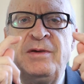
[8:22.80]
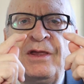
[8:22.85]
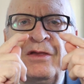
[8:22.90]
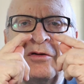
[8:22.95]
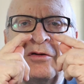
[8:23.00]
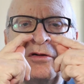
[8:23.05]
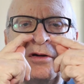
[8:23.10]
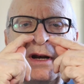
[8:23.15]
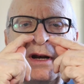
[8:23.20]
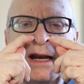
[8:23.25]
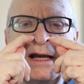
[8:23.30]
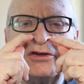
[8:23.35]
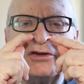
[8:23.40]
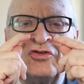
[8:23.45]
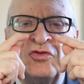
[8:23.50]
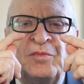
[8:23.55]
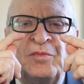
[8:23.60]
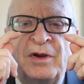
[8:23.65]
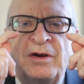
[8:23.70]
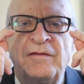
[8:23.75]
I
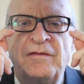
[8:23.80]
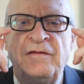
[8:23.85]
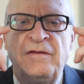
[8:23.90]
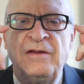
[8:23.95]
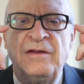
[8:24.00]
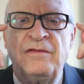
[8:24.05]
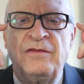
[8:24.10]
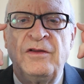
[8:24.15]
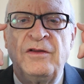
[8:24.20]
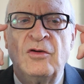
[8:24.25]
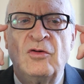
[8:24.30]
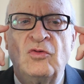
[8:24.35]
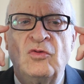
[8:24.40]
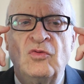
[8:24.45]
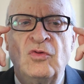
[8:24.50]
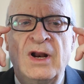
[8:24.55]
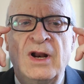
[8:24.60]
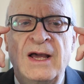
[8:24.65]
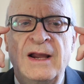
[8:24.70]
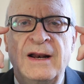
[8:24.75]
divide the ocular
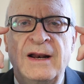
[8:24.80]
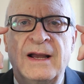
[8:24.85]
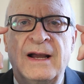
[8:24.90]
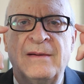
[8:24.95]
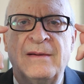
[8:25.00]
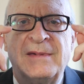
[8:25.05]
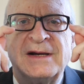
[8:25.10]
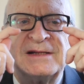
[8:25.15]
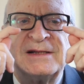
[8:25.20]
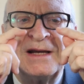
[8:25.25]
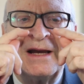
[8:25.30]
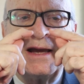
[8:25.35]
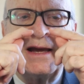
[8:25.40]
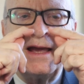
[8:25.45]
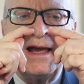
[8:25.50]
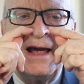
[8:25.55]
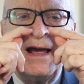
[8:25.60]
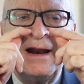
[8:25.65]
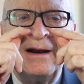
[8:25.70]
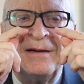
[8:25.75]
surface to be
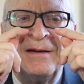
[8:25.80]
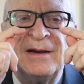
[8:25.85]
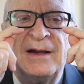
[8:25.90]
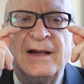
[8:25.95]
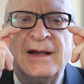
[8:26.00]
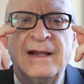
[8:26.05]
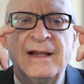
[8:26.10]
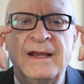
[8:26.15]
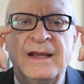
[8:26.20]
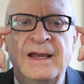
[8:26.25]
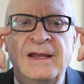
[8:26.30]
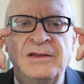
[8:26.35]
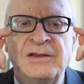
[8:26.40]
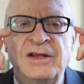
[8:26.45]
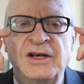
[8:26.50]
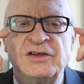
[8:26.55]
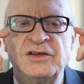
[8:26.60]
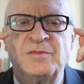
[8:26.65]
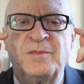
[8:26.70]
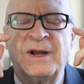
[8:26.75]
massaged into 3
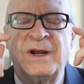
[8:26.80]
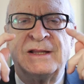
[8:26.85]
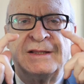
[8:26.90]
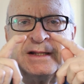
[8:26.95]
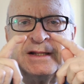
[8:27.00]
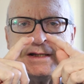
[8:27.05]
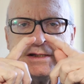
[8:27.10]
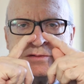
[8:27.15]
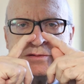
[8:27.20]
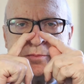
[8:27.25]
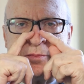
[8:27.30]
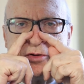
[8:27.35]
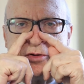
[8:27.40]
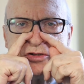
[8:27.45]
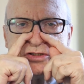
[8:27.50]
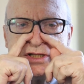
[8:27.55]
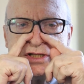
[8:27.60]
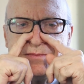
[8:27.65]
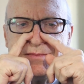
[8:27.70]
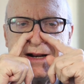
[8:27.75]
parts,
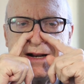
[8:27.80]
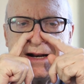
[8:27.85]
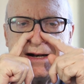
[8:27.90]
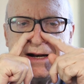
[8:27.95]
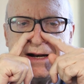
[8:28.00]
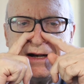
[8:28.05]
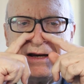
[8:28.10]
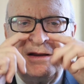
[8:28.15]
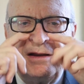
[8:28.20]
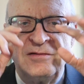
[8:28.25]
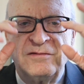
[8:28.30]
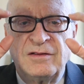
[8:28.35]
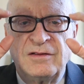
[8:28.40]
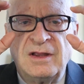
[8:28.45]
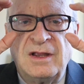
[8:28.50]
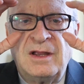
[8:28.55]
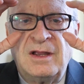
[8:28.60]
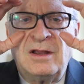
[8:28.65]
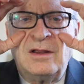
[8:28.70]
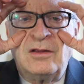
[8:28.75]
in close
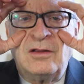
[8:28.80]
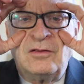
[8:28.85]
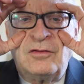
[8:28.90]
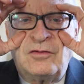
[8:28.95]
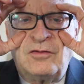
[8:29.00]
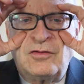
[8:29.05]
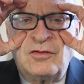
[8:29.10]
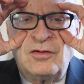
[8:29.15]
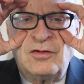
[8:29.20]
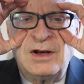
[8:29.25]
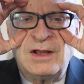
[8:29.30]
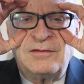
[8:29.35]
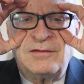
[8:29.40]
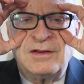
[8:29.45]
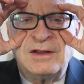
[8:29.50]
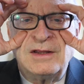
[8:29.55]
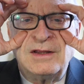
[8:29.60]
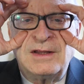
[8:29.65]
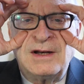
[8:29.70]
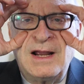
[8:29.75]
proximity to the
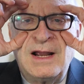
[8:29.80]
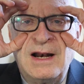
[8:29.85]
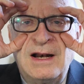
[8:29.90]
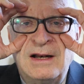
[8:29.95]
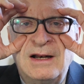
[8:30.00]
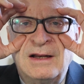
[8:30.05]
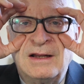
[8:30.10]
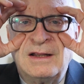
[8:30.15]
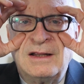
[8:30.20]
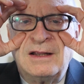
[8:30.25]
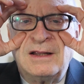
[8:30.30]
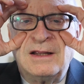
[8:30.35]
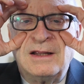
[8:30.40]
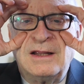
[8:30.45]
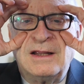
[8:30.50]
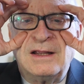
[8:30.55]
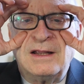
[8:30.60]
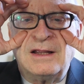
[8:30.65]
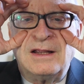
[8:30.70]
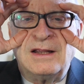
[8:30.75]
nose, central
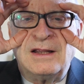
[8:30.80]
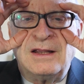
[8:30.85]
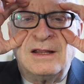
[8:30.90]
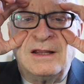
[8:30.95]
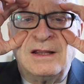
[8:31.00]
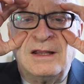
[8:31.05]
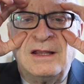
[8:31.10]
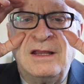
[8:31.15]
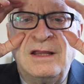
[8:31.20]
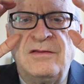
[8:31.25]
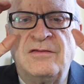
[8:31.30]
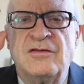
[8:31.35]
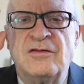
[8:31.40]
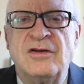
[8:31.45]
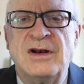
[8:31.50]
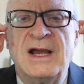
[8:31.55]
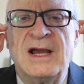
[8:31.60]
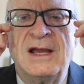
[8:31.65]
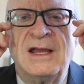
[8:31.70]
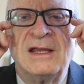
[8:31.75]
area, and
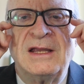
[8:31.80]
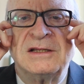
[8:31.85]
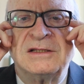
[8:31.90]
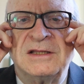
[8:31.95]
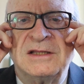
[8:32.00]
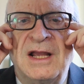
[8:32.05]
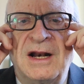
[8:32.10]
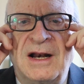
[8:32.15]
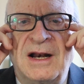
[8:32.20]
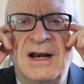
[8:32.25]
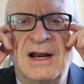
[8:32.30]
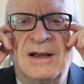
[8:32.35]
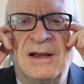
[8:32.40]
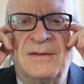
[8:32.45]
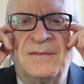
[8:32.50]
outer area.